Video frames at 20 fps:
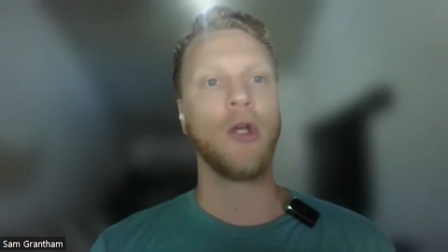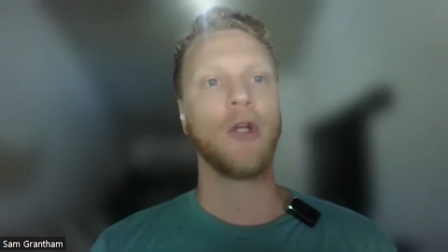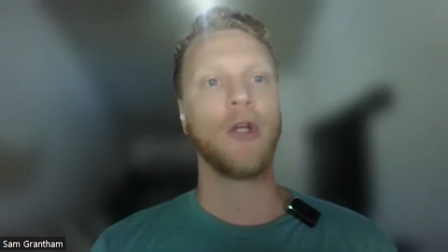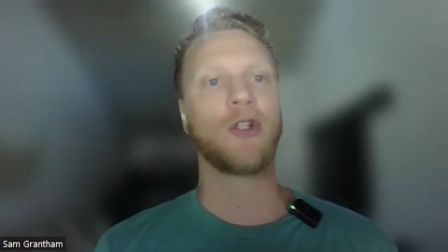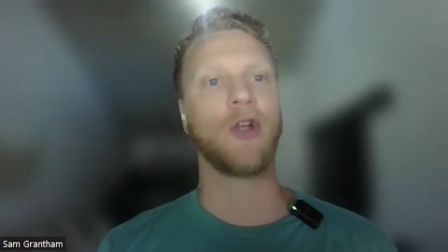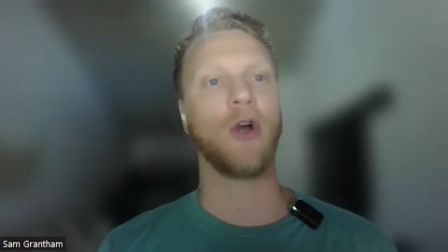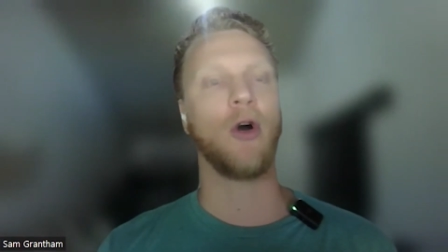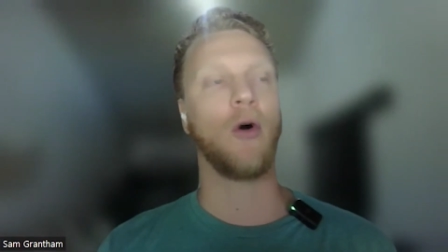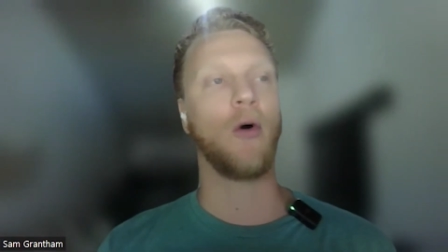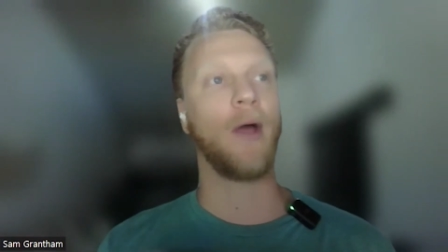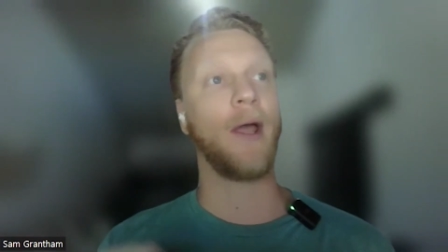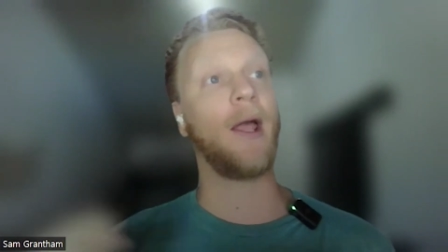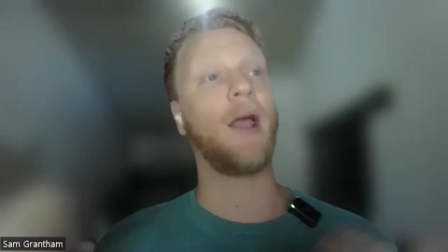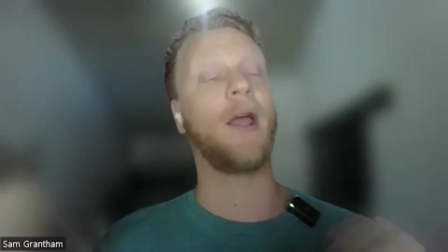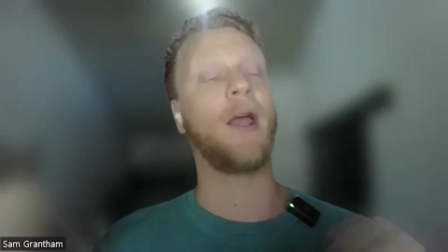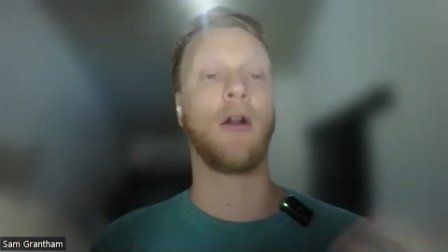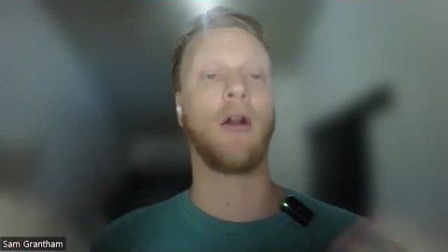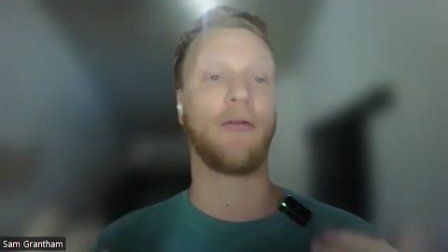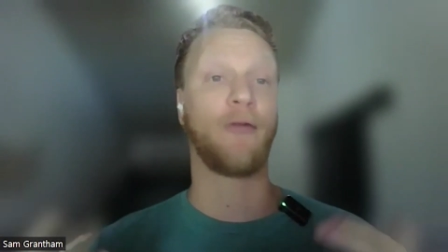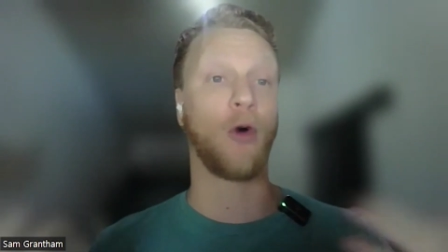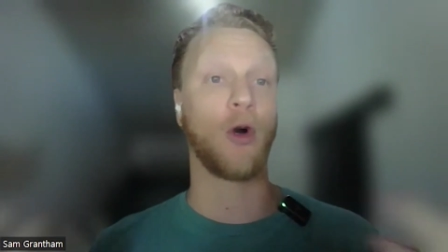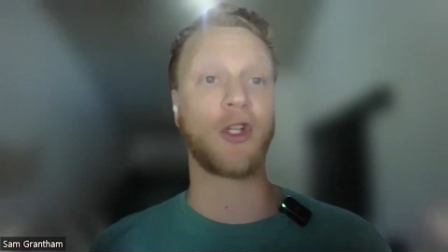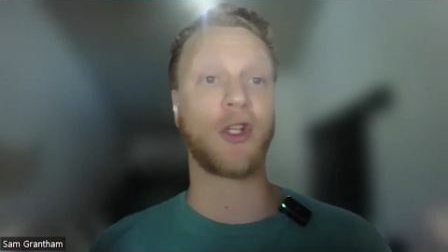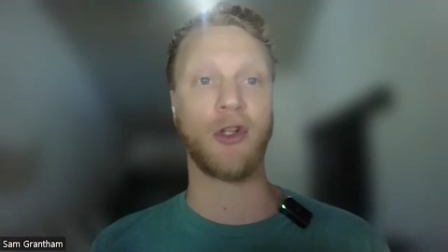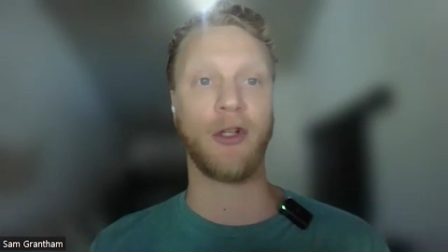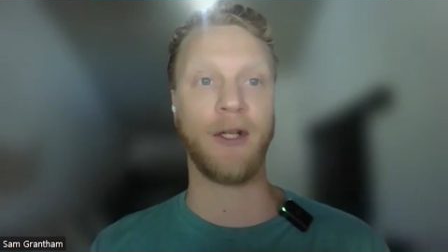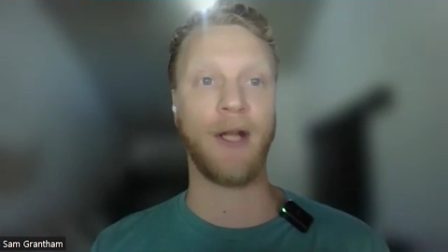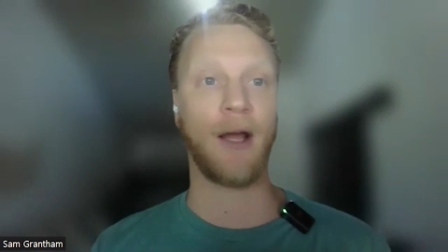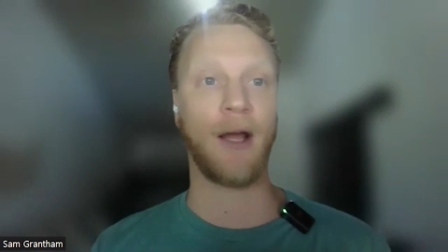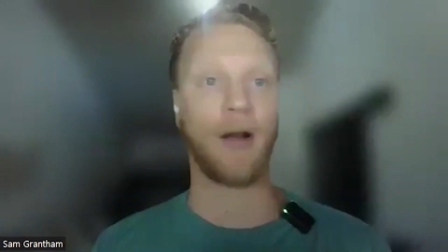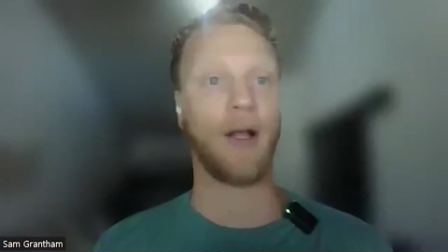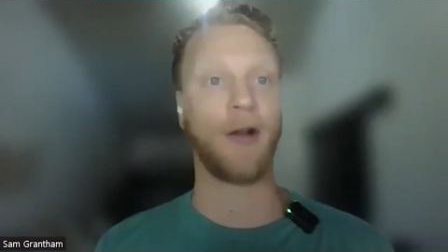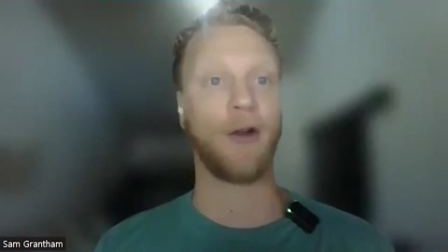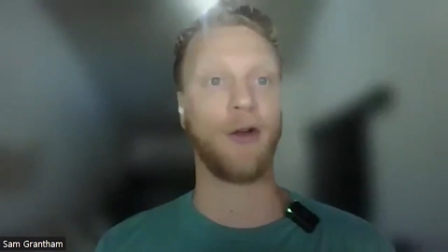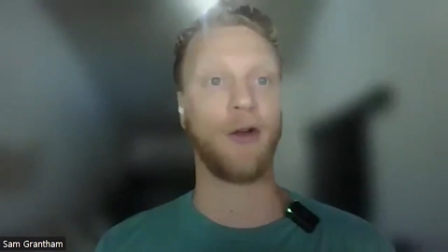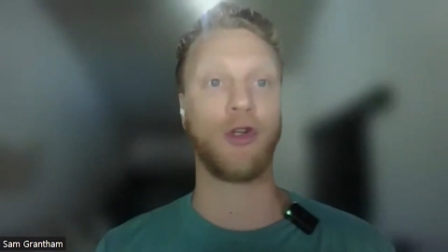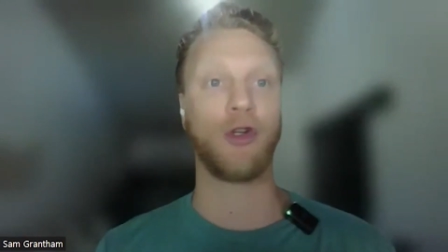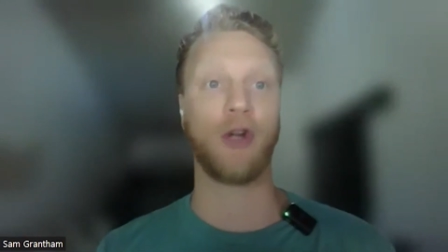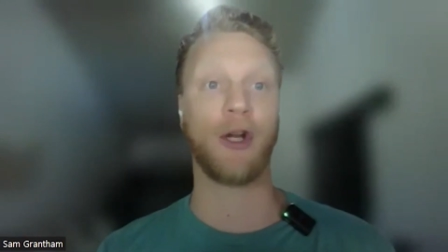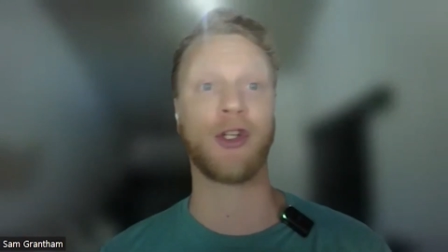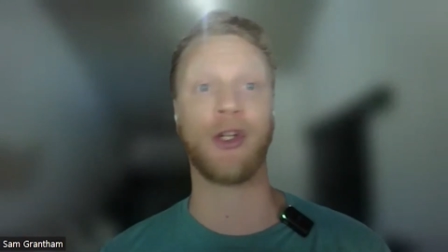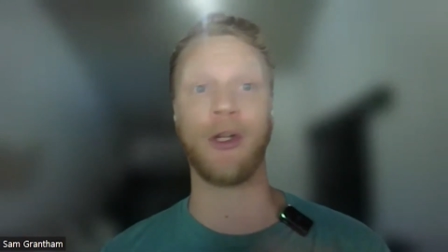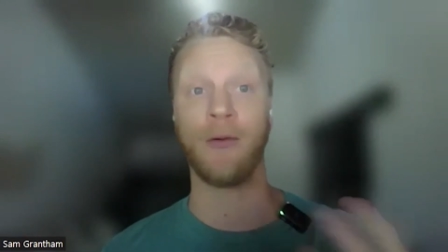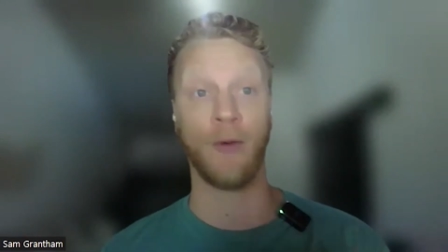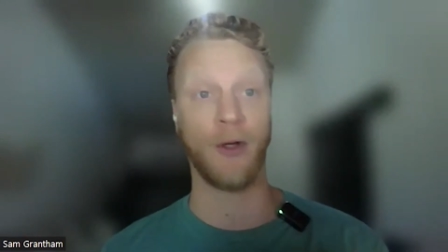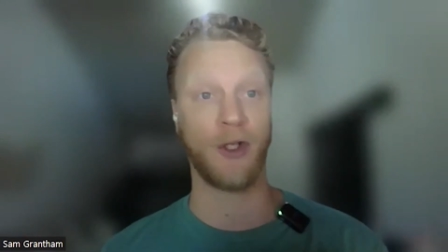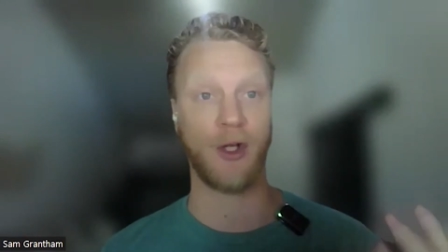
So, and unfortunately, not a lot of nutrition,